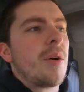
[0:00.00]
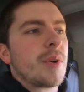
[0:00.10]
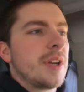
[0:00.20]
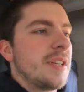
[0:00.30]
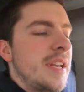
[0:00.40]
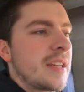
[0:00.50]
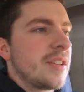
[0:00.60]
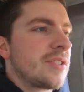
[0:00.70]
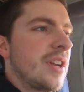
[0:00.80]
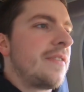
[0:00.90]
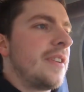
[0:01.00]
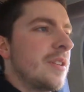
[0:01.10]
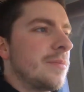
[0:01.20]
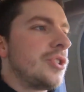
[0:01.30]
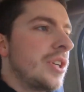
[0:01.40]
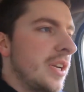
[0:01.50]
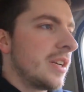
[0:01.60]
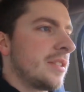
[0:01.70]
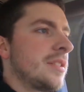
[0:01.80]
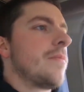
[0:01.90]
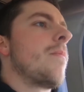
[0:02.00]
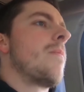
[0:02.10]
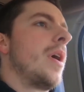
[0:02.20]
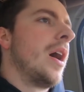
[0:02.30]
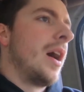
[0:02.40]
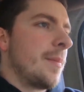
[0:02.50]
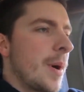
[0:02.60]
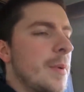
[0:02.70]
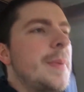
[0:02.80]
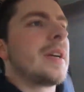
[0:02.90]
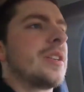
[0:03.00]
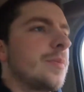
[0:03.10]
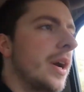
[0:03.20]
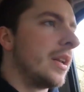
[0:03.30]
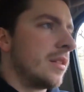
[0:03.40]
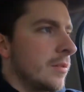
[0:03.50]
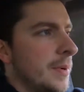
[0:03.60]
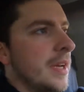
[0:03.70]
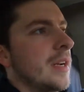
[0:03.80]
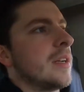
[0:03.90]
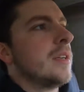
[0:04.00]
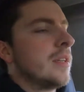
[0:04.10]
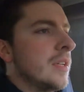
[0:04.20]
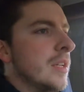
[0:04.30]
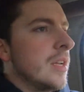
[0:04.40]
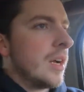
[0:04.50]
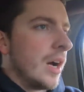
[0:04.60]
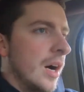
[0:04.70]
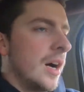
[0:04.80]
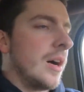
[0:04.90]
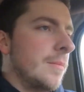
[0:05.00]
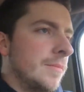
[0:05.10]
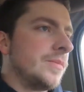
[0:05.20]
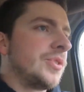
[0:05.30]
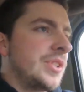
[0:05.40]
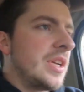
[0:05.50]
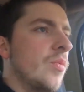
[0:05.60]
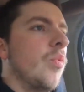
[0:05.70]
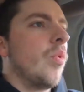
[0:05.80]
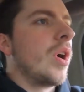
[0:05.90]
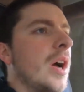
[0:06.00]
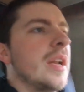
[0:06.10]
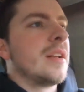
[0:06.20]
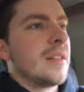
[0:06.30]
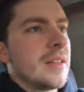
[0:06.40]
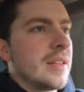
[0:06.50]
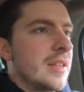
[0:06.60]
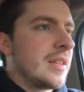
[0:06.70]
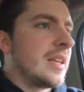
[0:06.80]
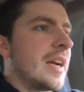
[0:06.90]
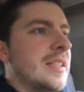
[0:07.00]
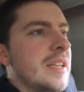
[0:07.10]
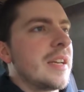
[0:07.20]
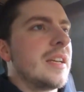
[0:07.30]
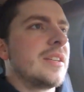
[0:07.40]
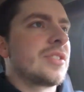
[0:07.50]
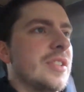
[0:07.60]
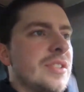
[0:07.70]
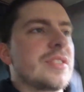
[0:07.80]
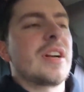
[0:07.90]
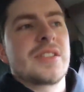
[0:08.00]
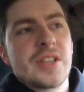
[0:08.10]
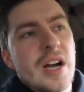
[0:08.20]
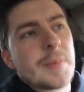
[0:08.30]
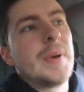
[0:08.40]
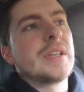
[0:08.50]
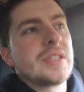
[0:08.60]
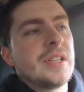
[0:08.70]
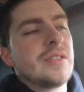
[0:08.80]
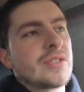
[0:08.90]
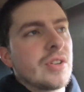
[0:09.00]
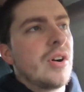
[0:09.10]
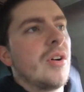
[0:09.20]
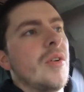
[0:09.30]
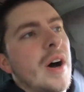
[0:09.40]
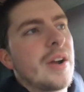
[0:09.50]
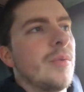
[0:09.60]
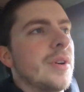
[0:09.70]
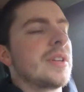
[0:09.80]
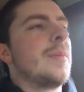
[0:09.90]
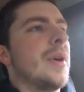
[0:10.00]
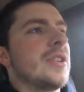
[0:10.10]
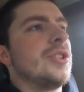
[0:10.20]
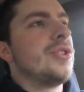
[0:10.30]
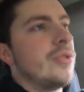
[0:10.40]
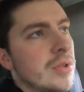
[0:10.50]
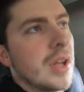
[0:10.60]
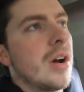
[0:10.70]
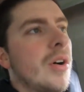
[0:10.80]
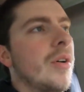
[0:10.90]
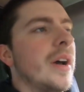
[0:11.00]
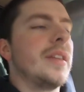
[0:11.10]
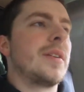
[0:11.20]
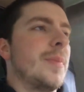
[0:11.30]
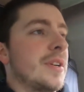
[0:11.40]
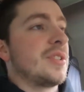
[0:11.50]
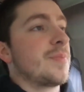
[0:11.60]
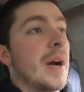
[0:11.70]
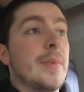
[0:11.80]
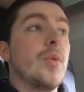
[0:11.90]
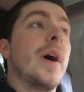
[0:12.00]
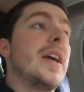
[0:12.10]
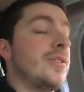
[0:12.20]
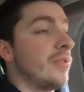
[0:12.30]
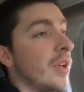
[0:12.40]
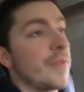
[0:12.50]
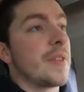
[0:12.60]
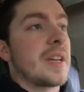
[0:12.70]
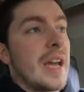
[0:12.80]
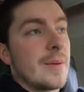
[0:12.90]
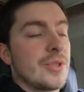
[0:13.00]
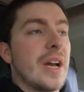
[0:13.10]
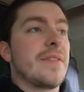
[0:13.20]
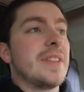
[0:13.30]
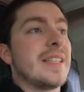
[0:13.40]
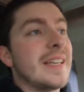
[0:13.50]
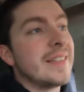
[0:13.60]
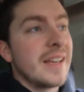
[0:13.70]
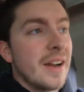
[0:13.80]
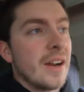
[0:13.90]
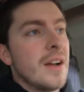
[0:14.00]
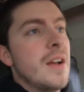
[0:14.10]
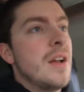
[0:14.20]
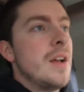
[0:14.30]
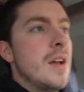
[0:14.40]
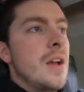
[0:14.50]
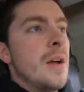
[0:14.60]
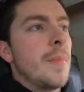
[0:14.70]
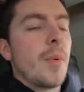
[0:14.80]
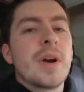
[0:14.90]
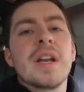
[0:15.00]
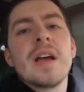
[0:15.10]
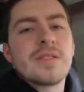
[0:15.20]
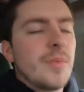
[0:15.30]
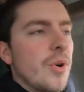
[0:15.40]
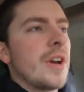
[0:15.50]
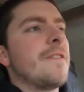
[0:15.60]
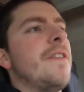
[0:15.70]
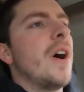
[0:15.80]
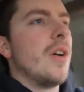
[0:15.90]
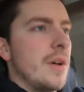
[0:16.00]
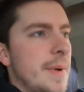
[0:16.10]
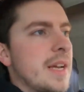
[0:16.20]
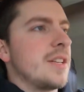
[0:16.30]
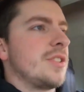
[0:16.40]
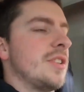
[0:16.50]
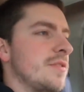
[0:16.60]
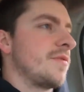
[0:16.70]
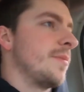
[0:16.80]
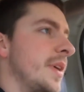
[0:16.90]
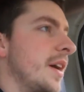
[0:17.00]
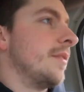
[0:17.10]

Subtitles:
We're gonna take this stuff into the machinist, probably pick his brain a little bit, see what the idea is, because it's got stock pistons, so I don't want the compression too low, and the compression's probably way too low for the camshaft that's in there. But we're gonna get some more info and make a decision from there.